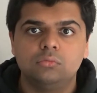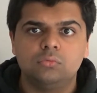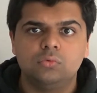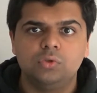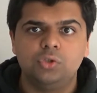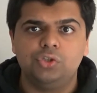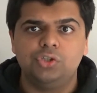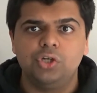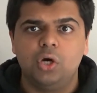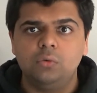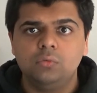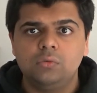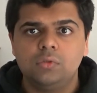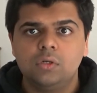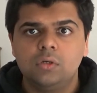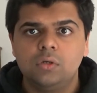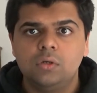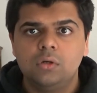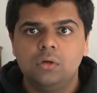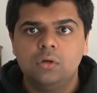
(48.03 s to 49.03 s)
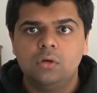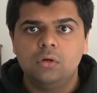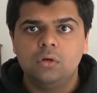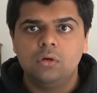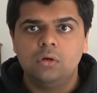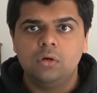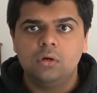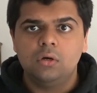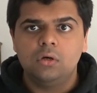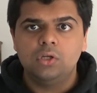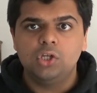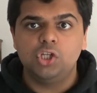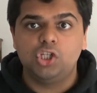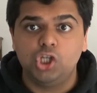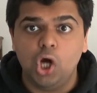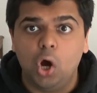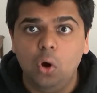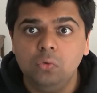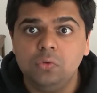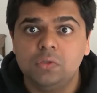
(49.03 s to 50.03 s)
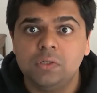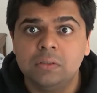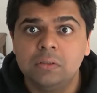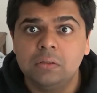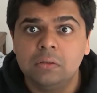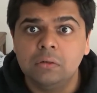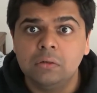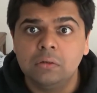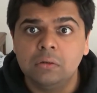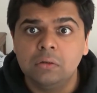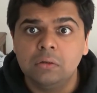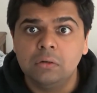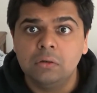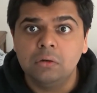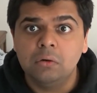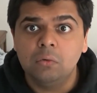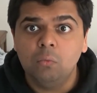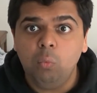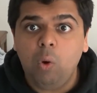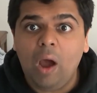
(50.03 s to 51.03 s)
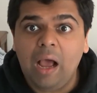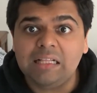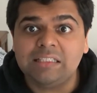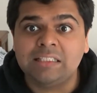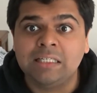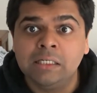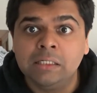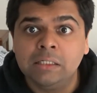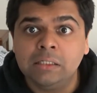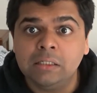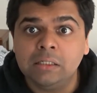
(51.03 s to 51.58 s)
you don't? You don't? What?